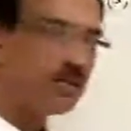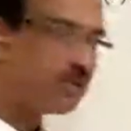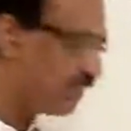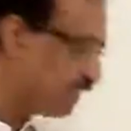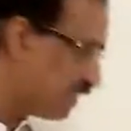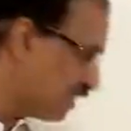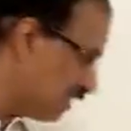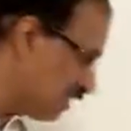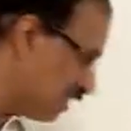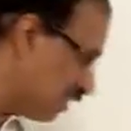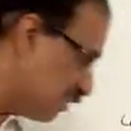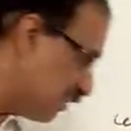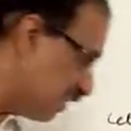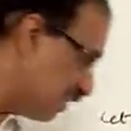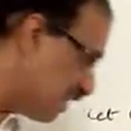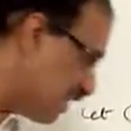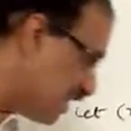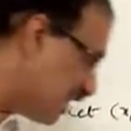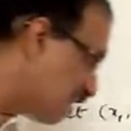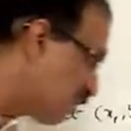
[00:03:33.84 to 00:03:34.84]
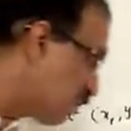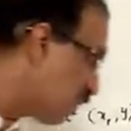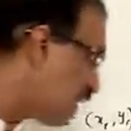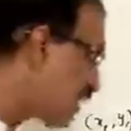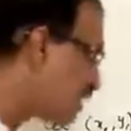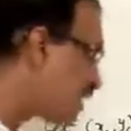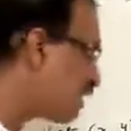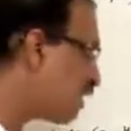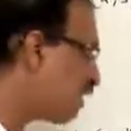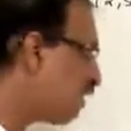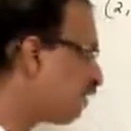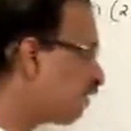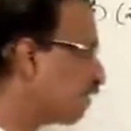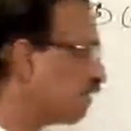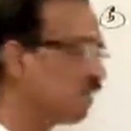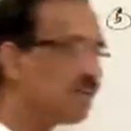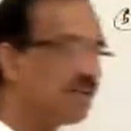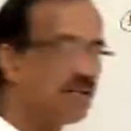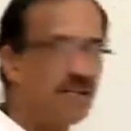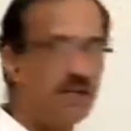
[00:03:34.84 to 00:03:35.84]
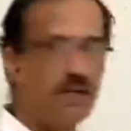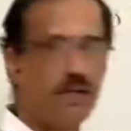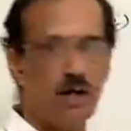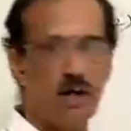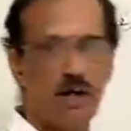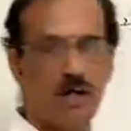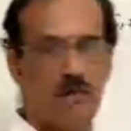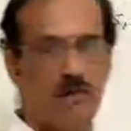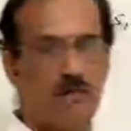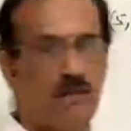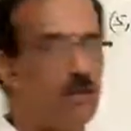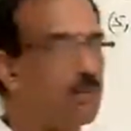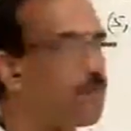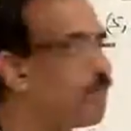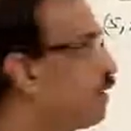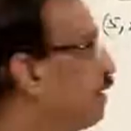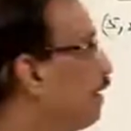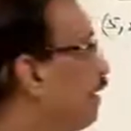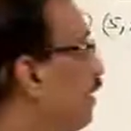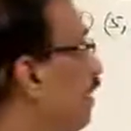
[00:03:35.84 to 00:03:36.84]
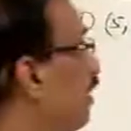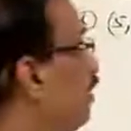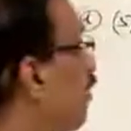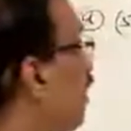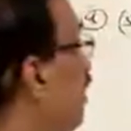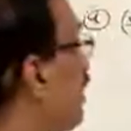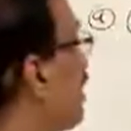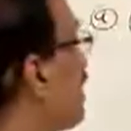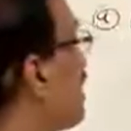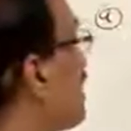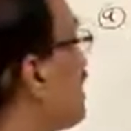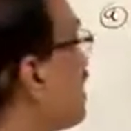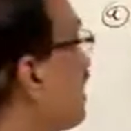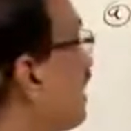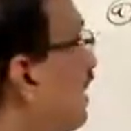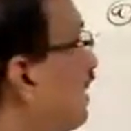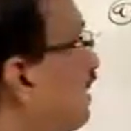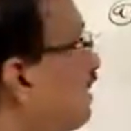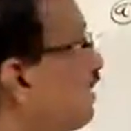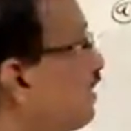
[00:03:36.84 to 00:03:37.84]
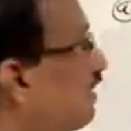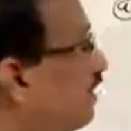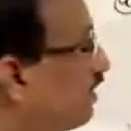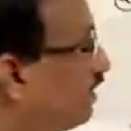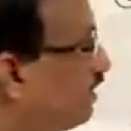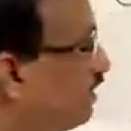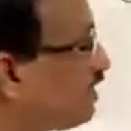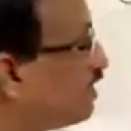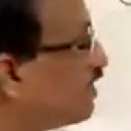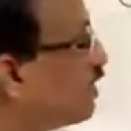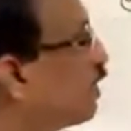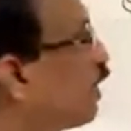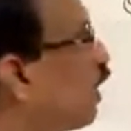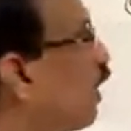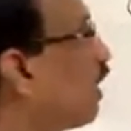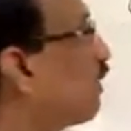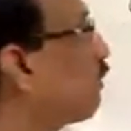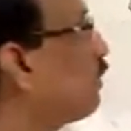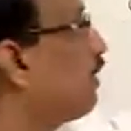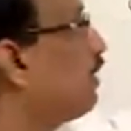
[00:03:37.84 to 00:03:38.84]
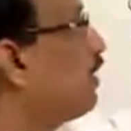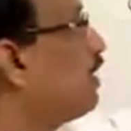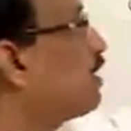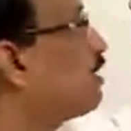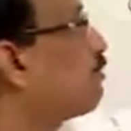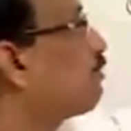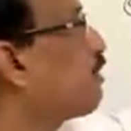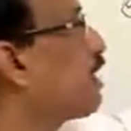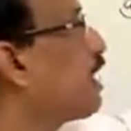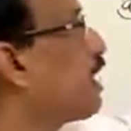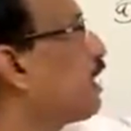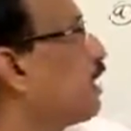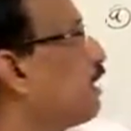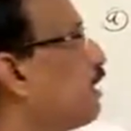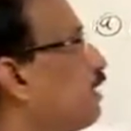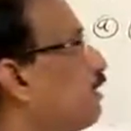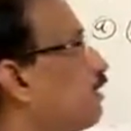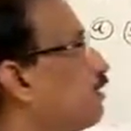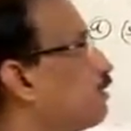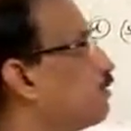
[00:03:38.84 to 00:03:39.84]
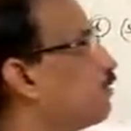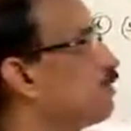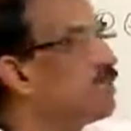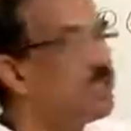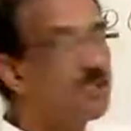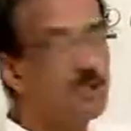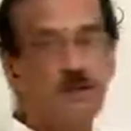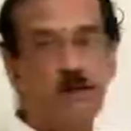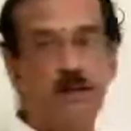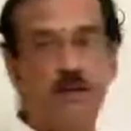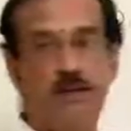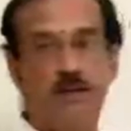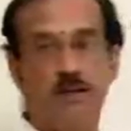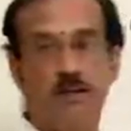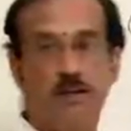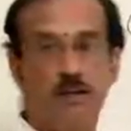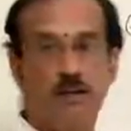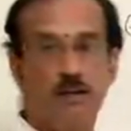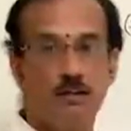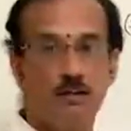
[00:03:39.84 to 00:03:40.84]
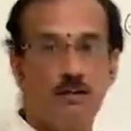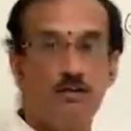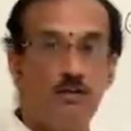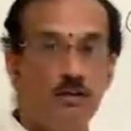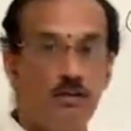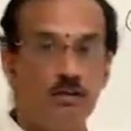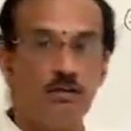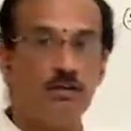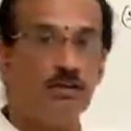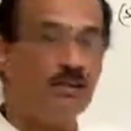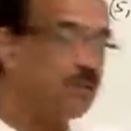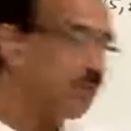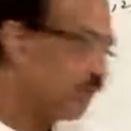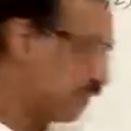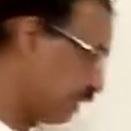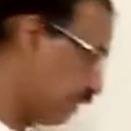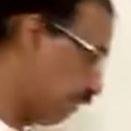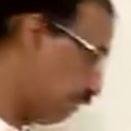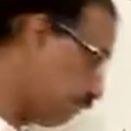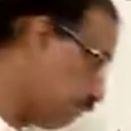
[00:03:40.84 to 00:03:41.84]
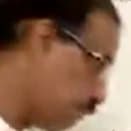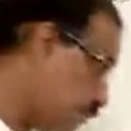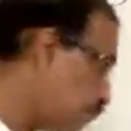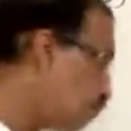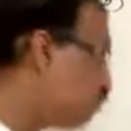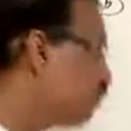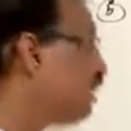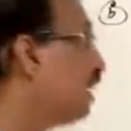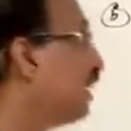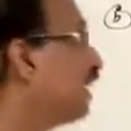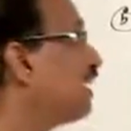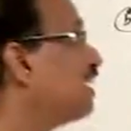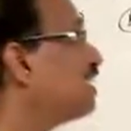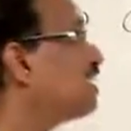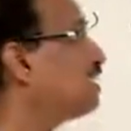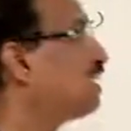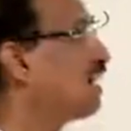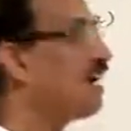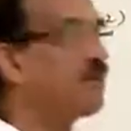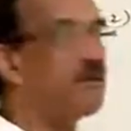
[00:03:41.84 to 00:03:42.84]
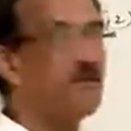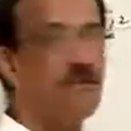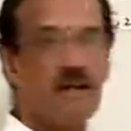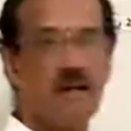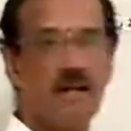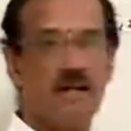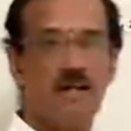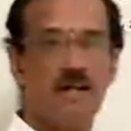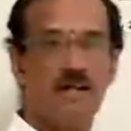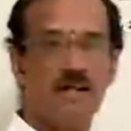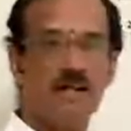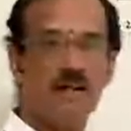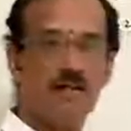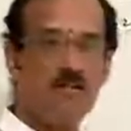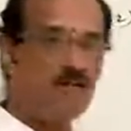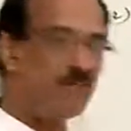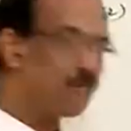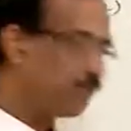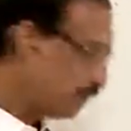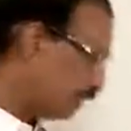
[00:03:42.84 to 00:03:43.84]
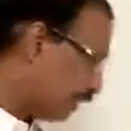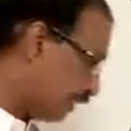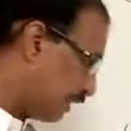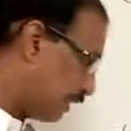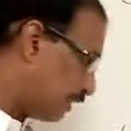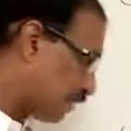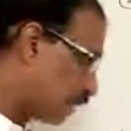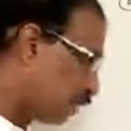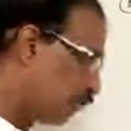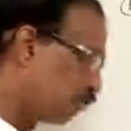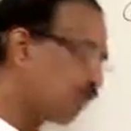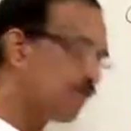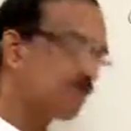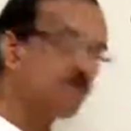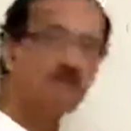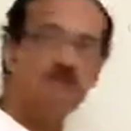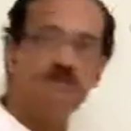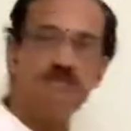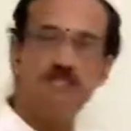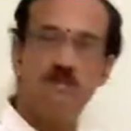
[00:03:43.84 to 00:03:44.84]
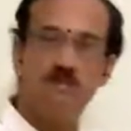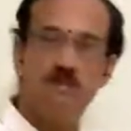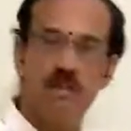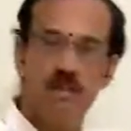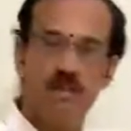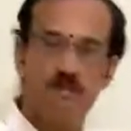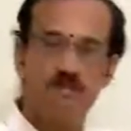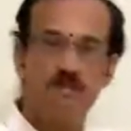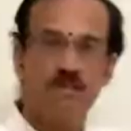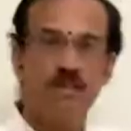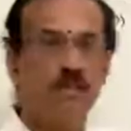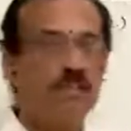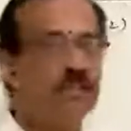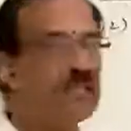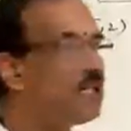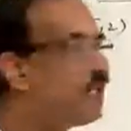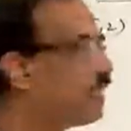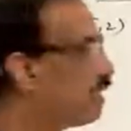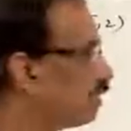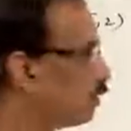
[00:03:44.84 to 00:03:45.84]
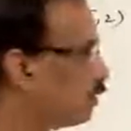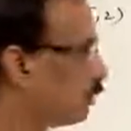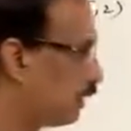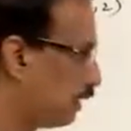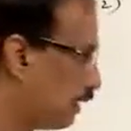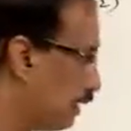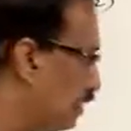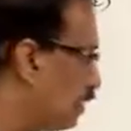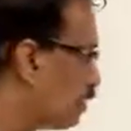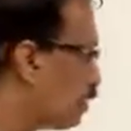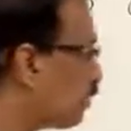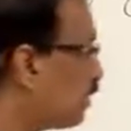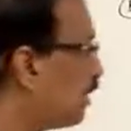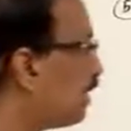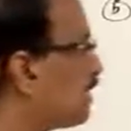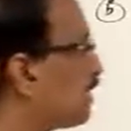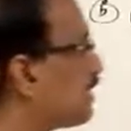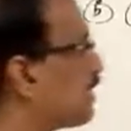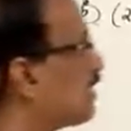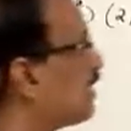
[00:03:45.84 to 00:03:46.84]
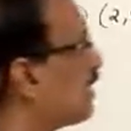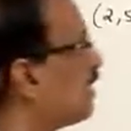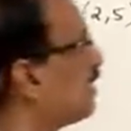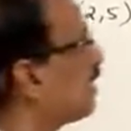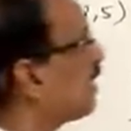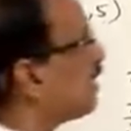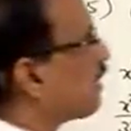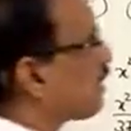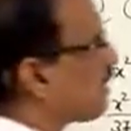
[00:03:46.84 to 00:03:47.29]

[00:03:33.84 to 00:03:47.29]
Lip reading: This is your equation of a normal. Now what they say, this normal is parallel to this one. You know that if two lines are parallel, their slopes must be equal. So let us see that a